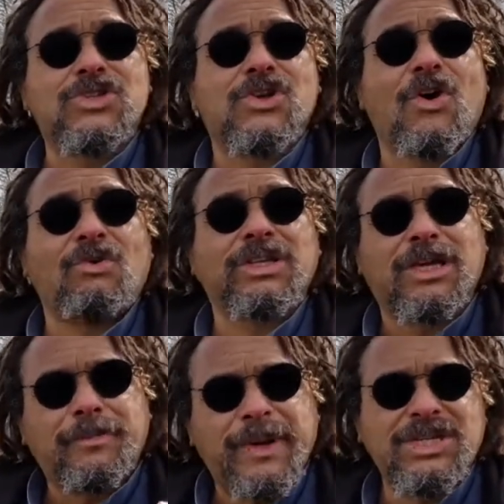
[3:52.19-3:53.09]
in Scotland
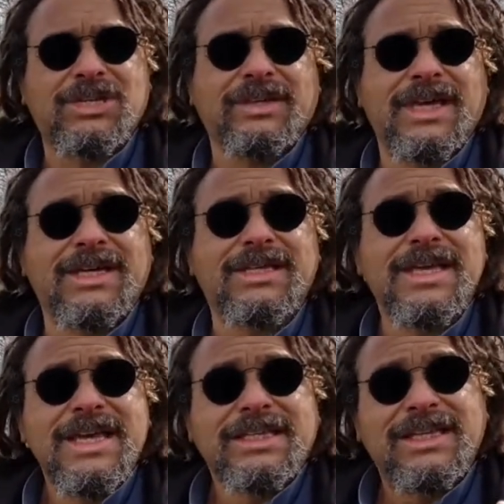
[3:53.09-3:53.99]

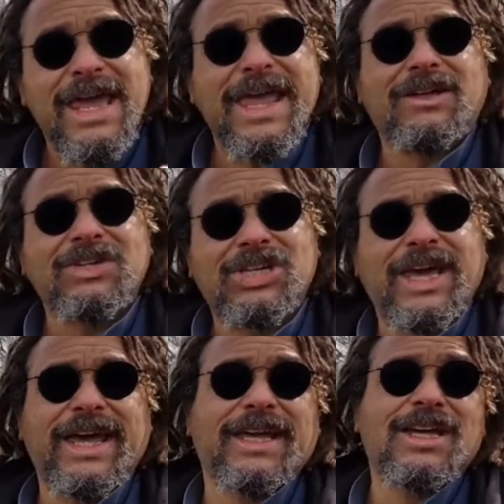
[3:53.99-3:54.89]
capitulated to the English
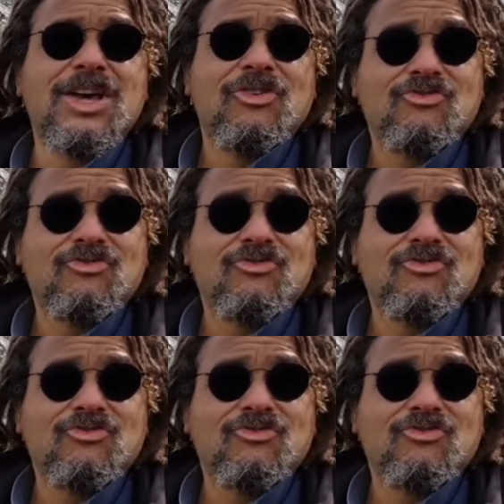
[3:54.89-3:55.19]
king